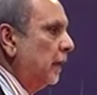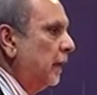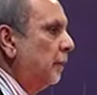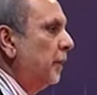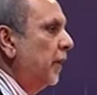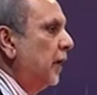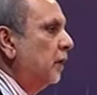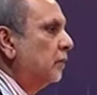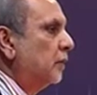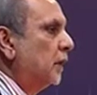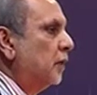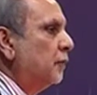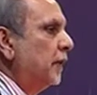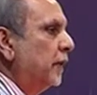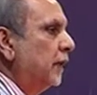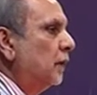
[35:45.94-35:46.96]
about
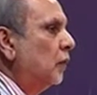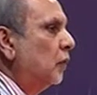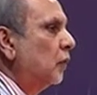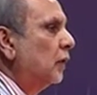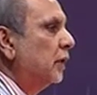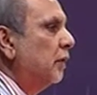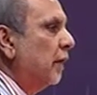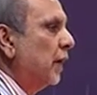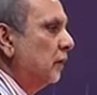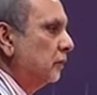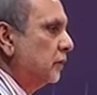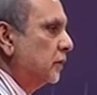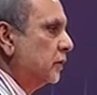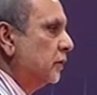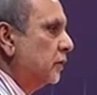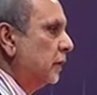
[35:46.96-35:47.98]
covering all
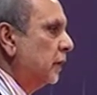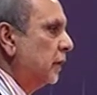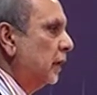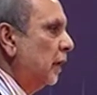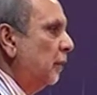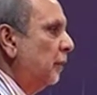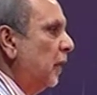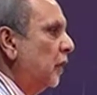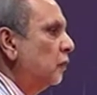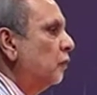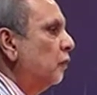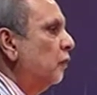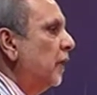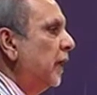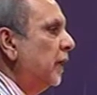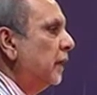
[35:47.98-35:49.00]
grounds, about
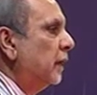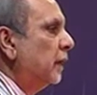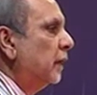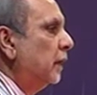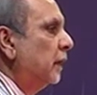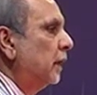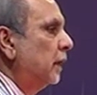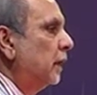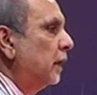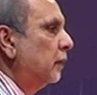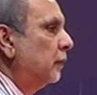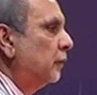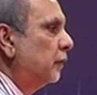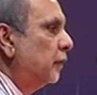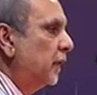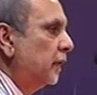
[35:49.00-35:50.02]
where
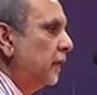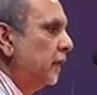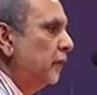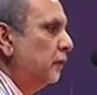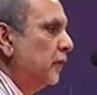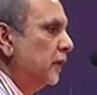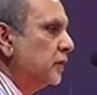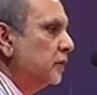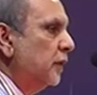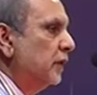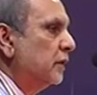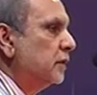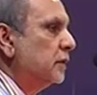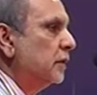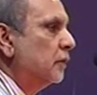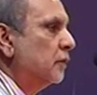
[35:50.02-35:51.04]
further investment,
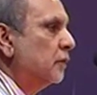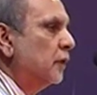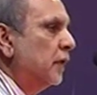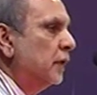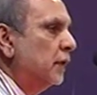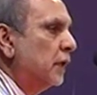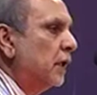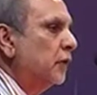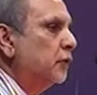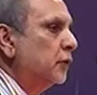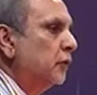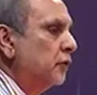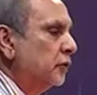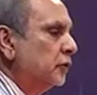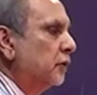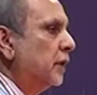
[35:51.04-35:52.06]
further
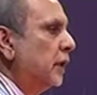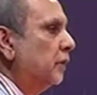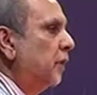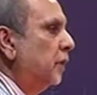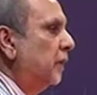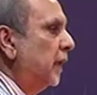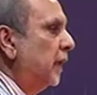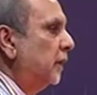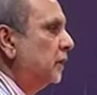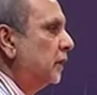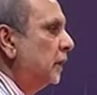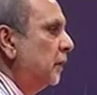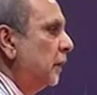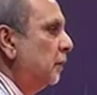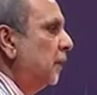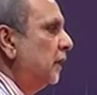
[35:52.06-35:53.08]
contribution can be made
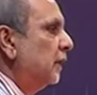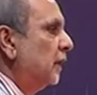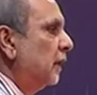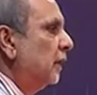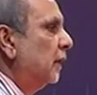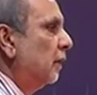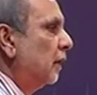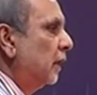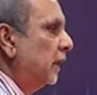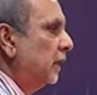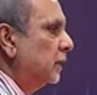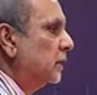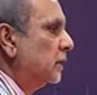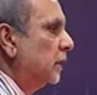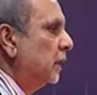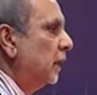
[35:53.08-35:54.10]
by the
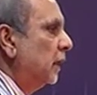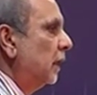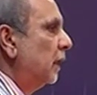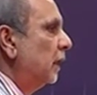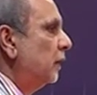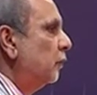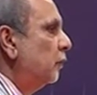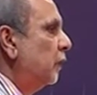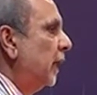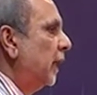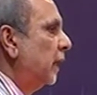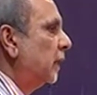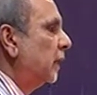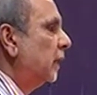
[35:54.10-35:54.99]
NRIs, and where